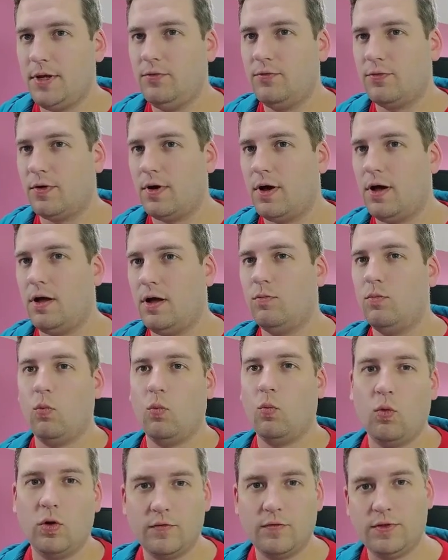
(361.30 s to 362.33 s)
from
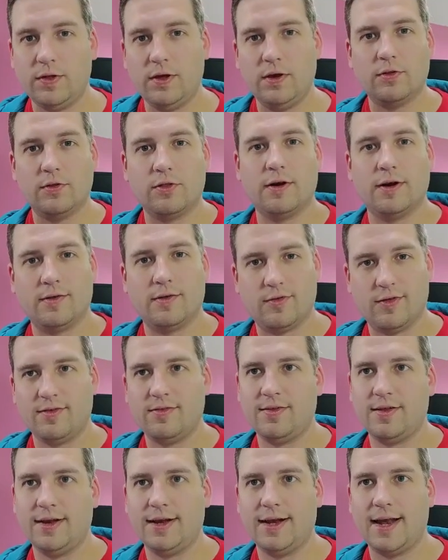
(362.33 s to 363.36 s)
one of the other
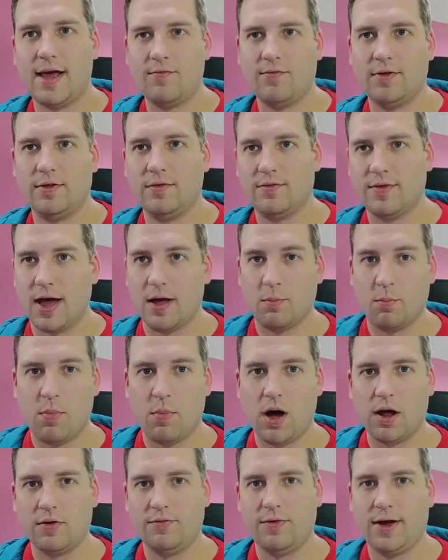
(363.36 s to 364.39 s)
existing levels and
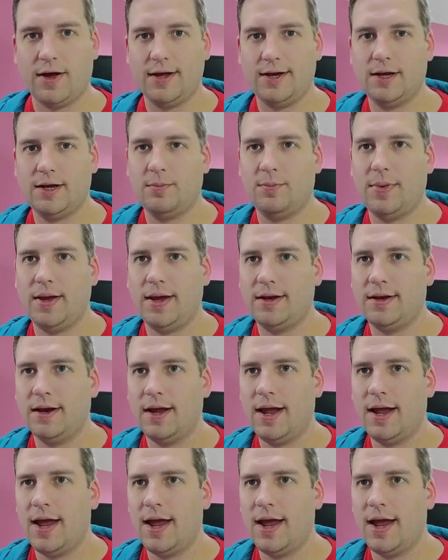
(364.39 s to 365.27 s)
modified it a bit.